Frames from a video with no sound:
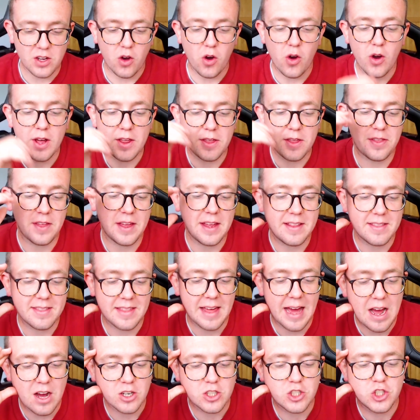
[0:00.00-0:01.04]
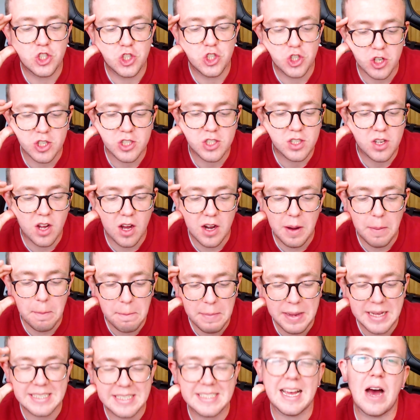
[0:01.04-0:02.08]
I think they are just going to
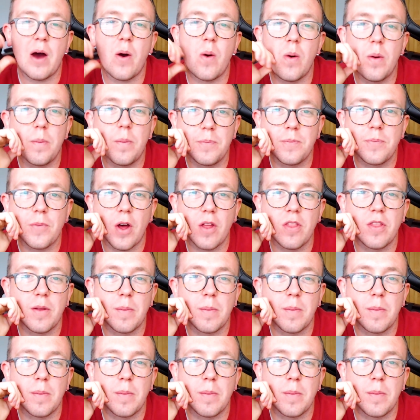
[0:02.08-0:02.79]
miss out on the